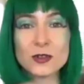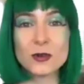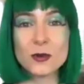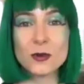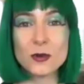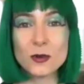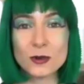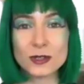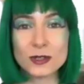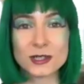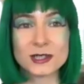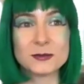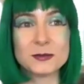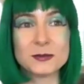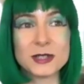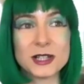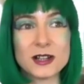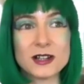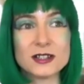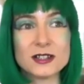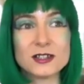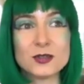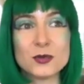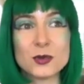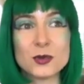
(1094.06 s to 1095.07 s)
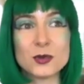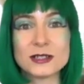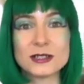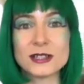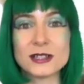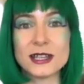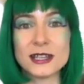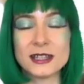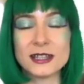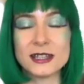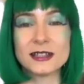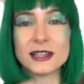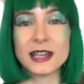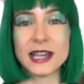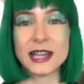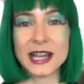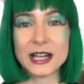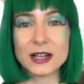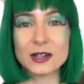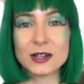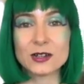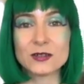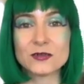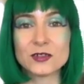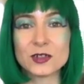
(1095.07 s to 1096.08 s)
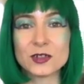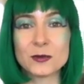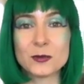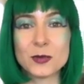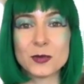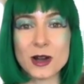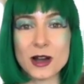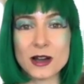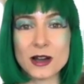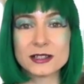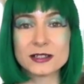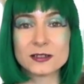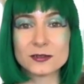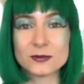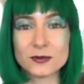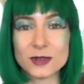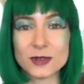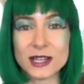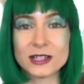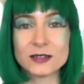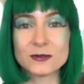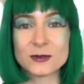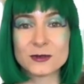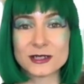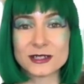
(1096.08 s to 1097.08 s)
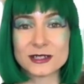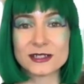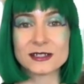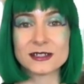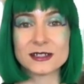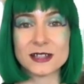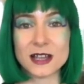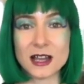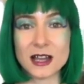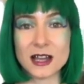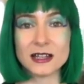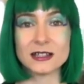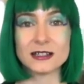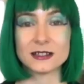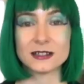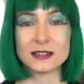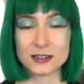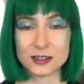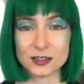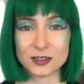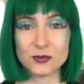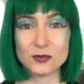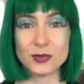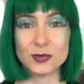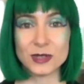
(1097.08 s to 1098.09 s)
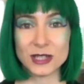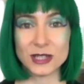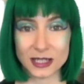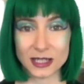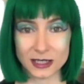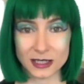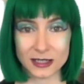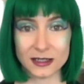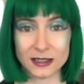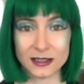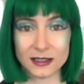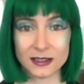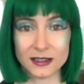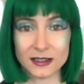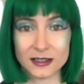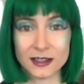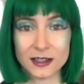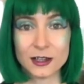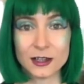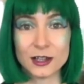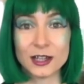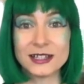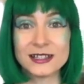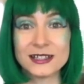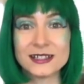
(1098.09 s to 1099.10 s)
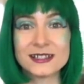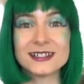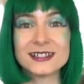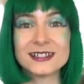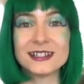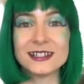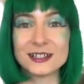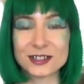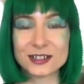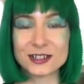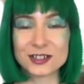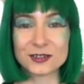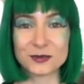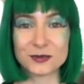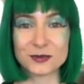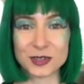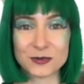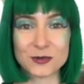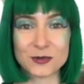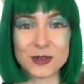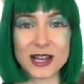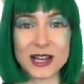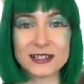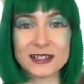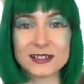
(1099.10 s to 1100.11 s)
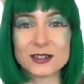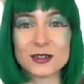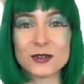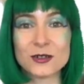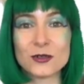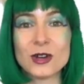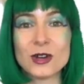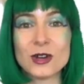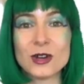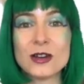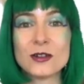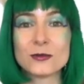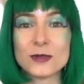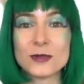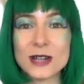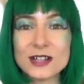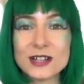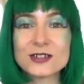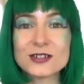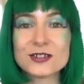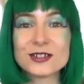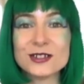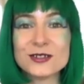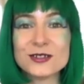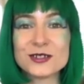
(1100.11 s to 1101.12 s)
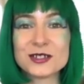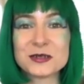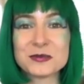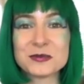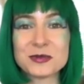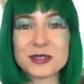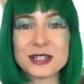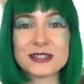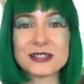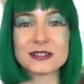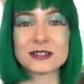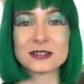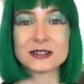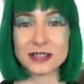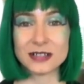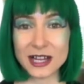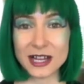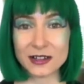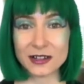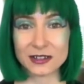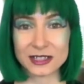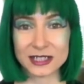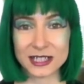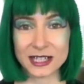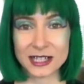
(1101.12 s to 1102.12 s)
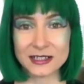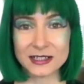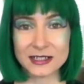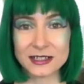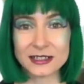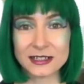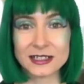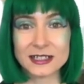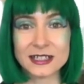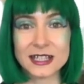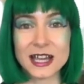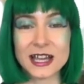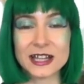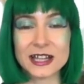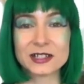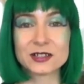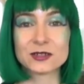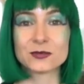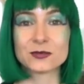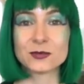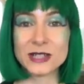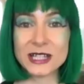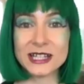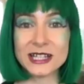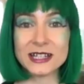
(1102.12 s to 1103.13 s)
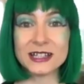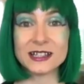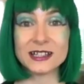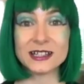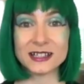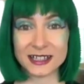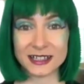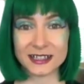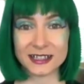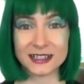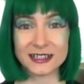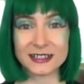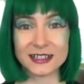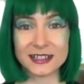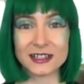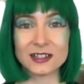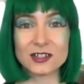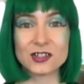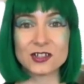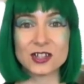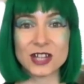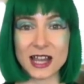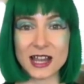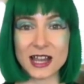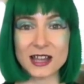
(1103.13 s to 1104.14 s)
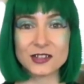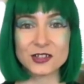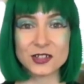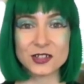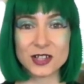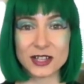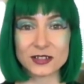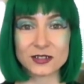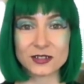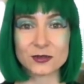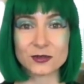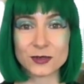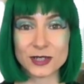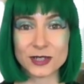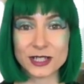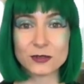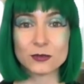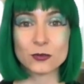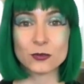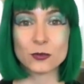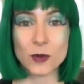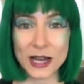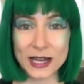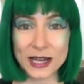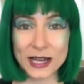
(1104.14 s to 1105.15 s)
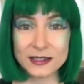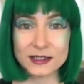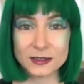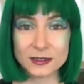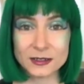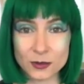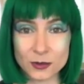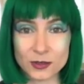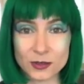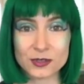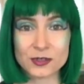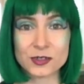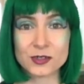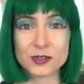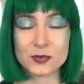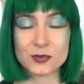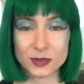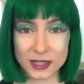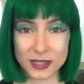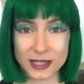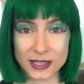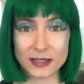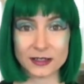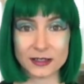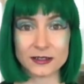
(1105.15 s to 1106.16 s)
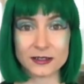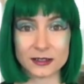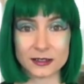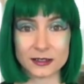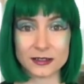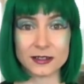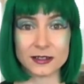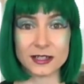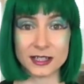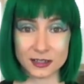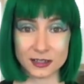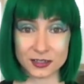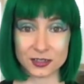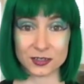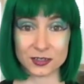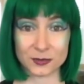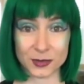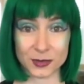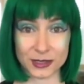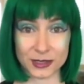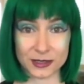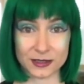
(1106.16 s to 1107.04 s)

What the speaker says: course, because you are taking care of your body the way it was designed to be. It is an instrument, right? So Rachel used to play the clarinet and it had a reed in it and she had to get the reed wet in order to play the instrument.